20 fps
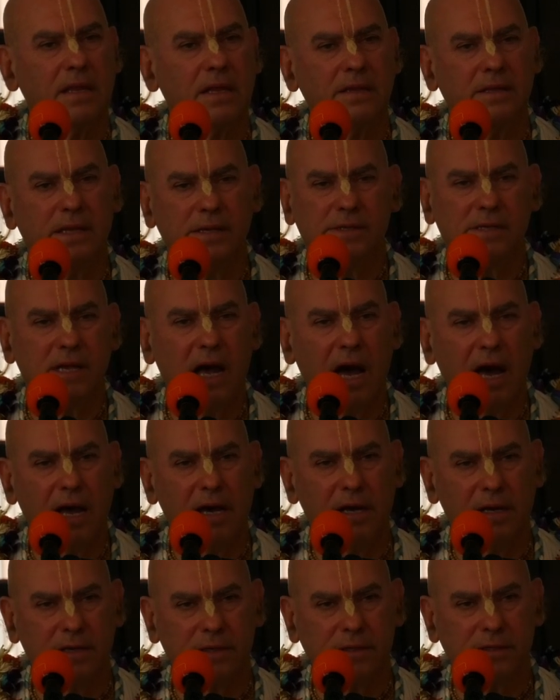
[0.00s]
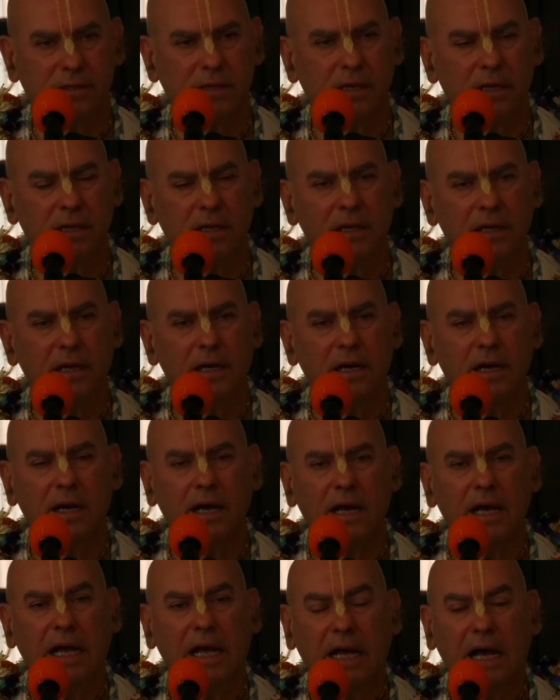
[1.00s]
desires,
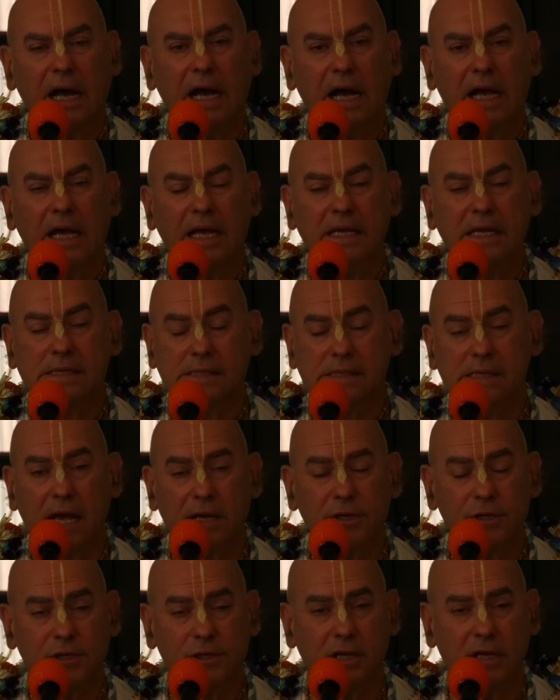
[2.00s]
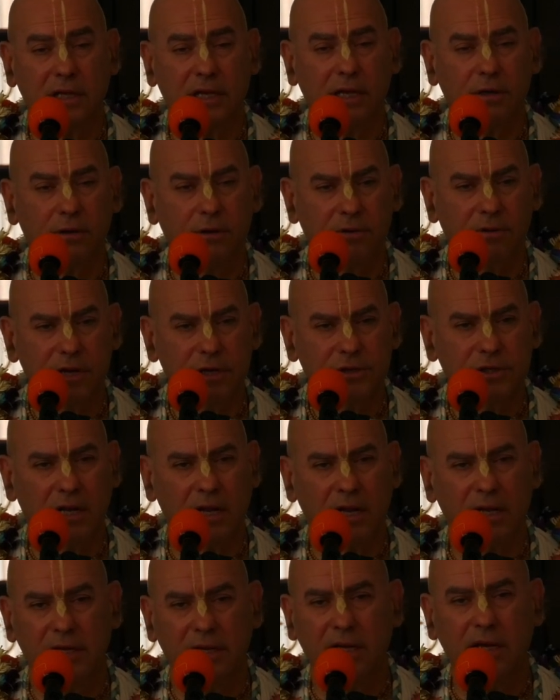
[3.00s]
essentially and
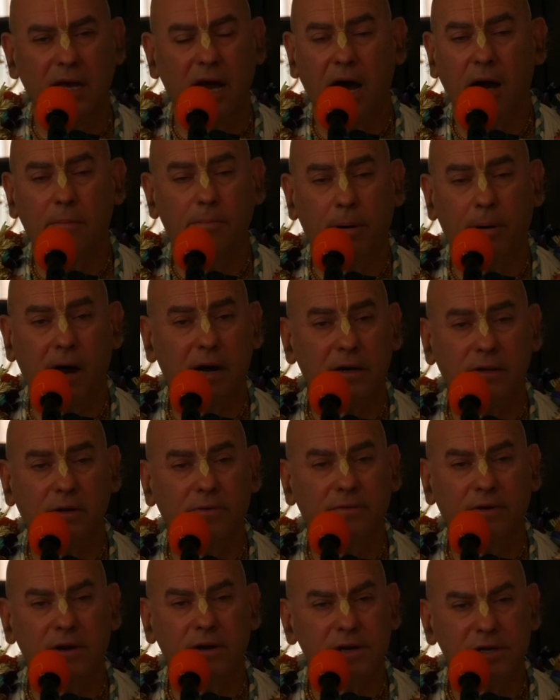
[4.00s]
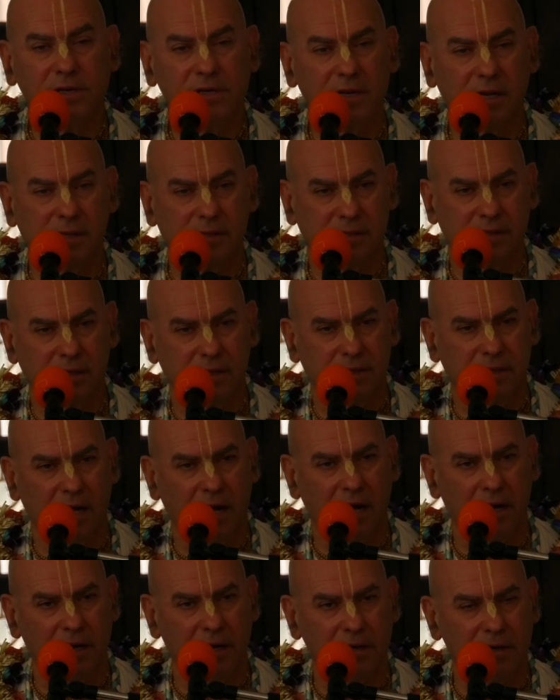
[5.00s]
originally, are part of Krishna's
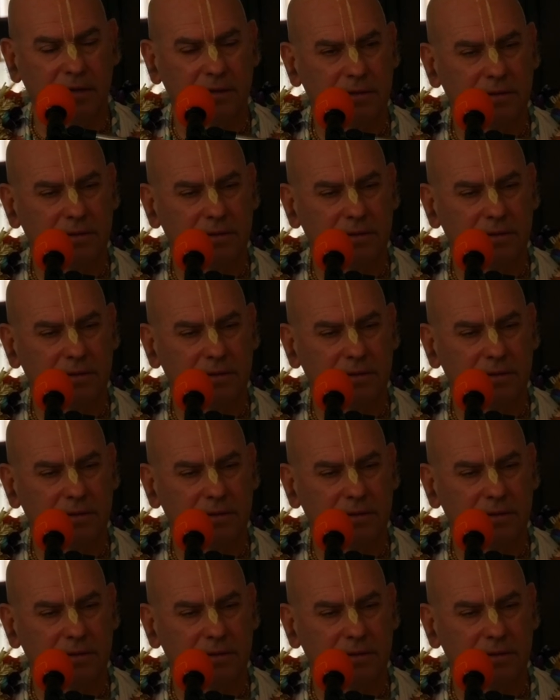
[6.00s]
desire.